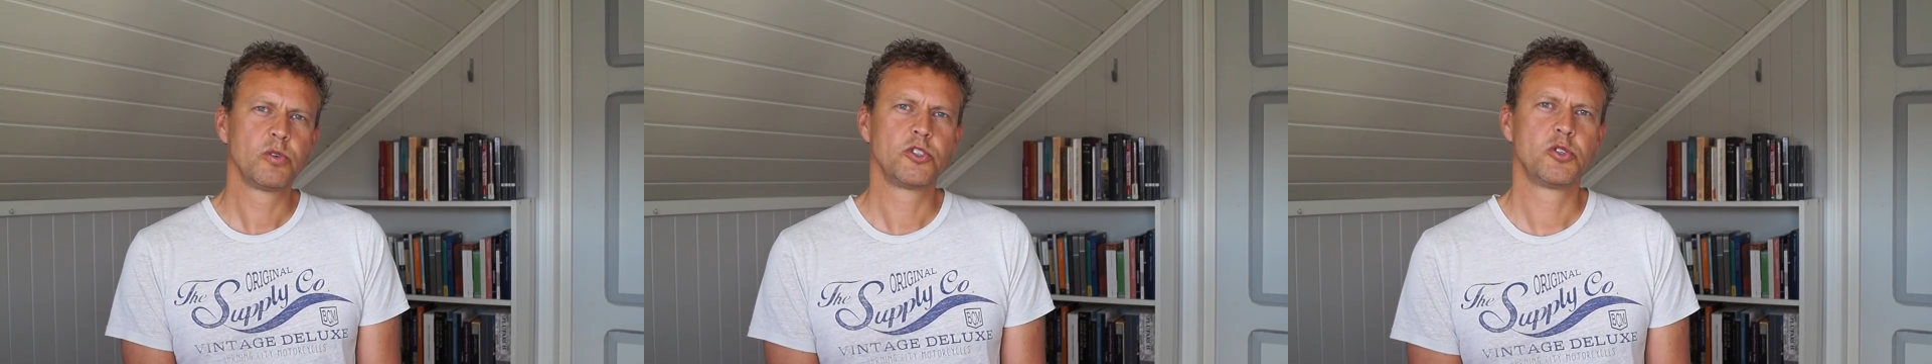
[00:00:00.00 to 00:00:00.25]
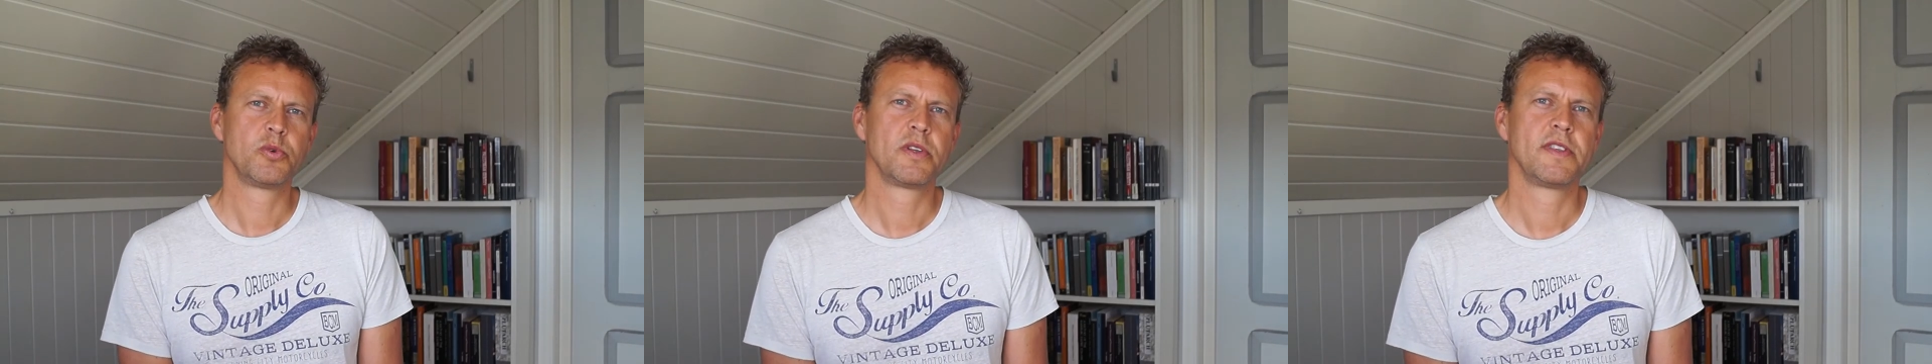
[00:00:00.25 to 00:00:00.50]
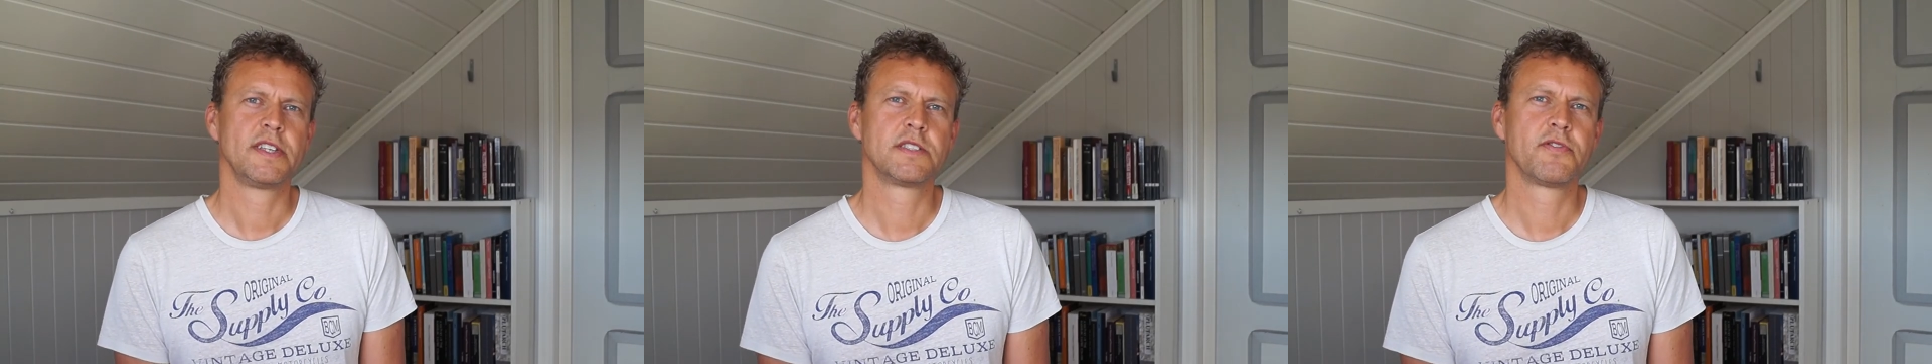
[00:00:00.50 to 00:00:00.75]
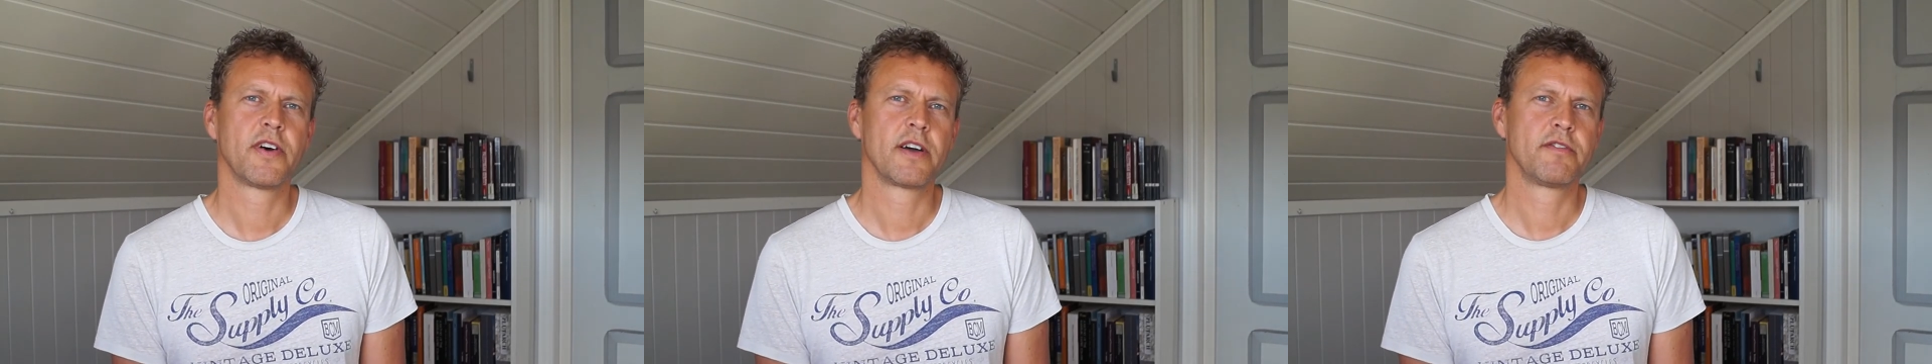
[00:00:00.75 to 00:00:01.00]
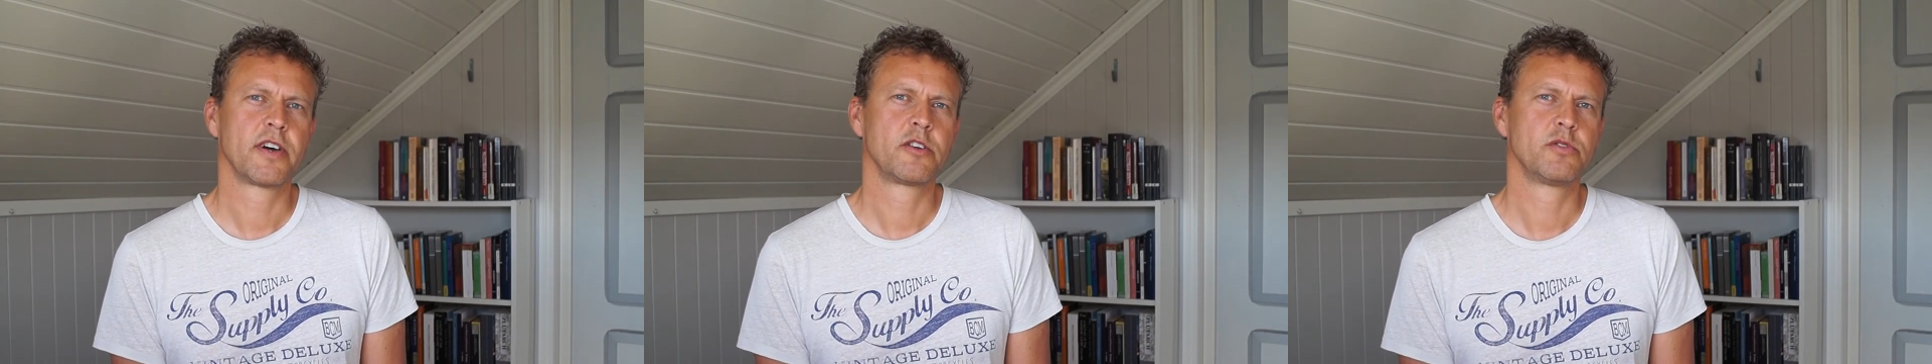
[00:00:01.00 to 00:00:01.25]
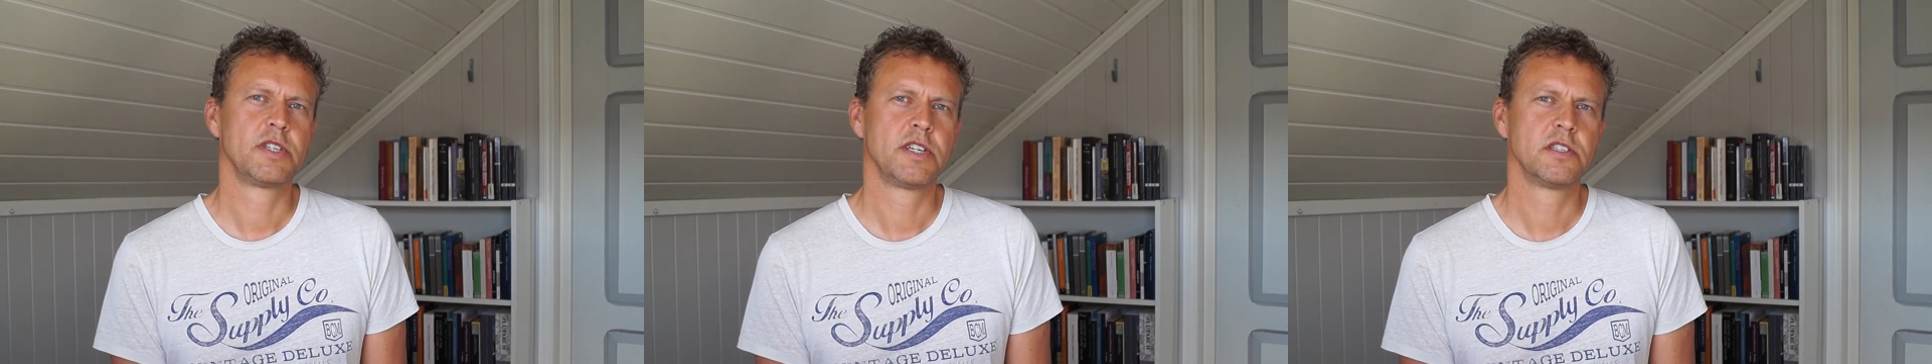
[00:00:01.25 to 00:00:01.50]
during these
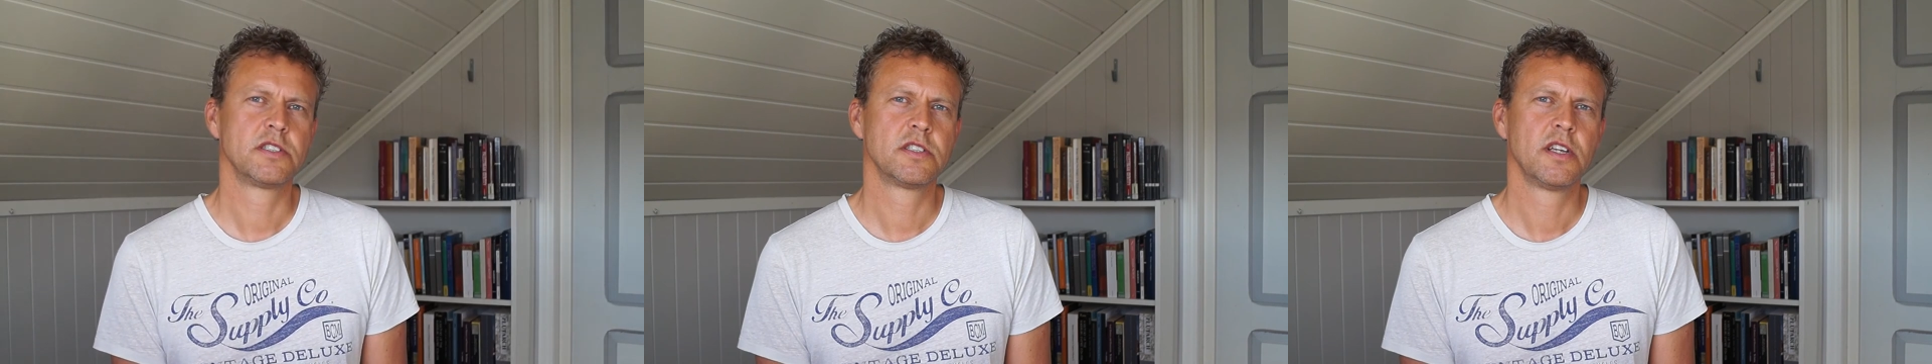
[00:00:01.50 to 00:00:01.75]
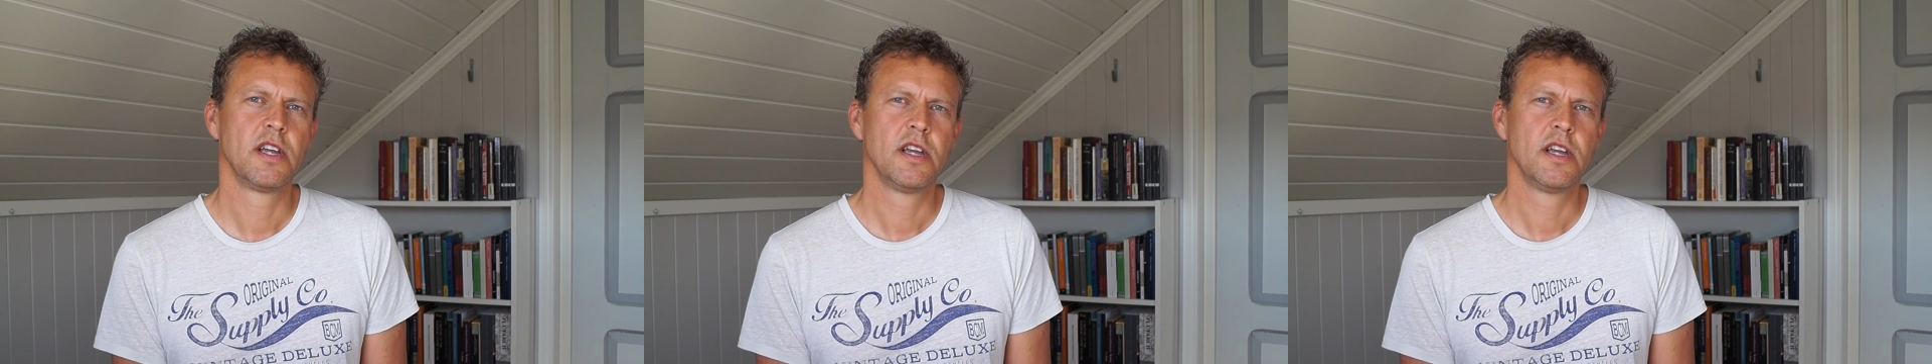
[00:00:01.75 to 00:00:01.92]
500 years,